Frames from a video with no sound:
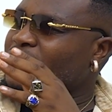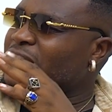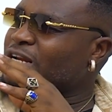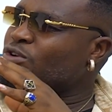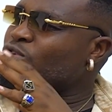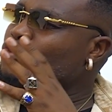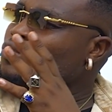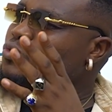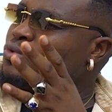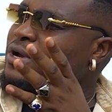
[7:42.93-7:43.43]
I,
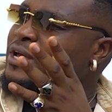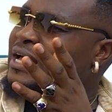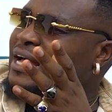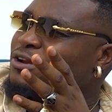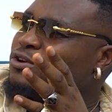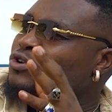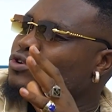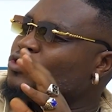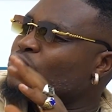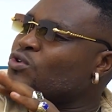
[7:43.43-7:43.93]
don't know what I
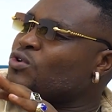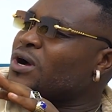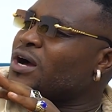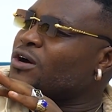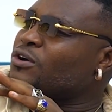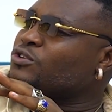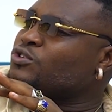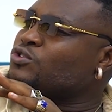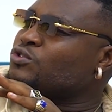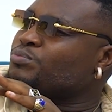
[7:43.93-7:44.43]
don't know
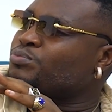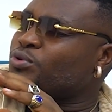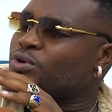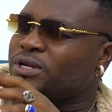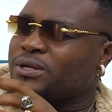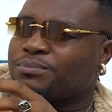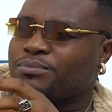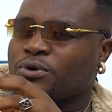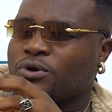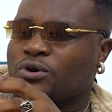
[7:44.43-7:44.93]
how to put
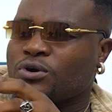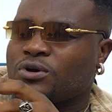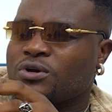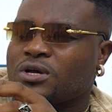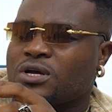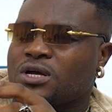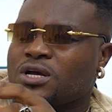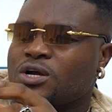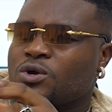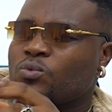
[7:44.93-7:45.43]
it, but
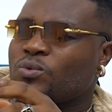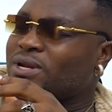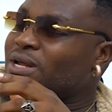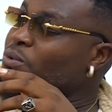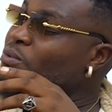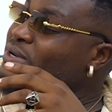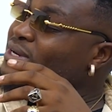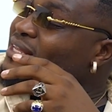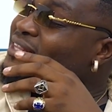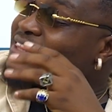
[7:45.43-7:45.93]
when I
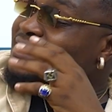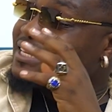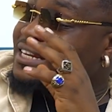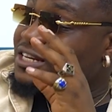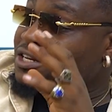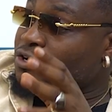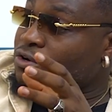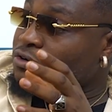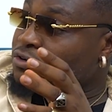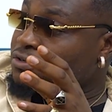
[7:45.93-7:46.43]
want a
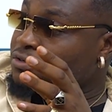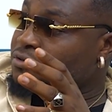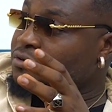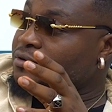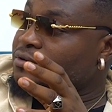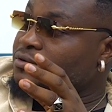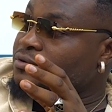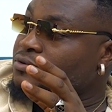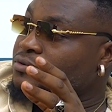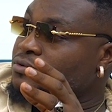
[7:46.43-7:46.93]
thing done,
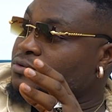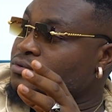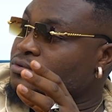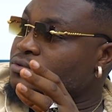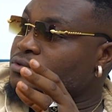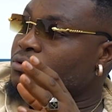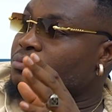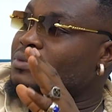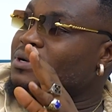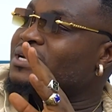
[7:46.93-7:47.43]

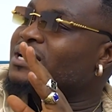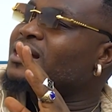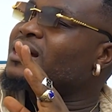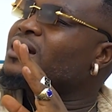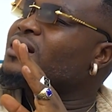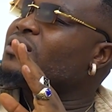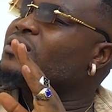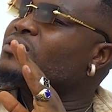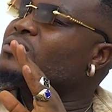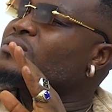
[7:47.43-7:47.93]
no matter
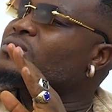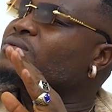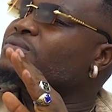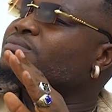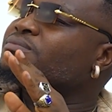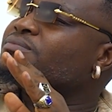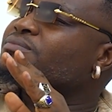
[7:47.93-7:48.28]
how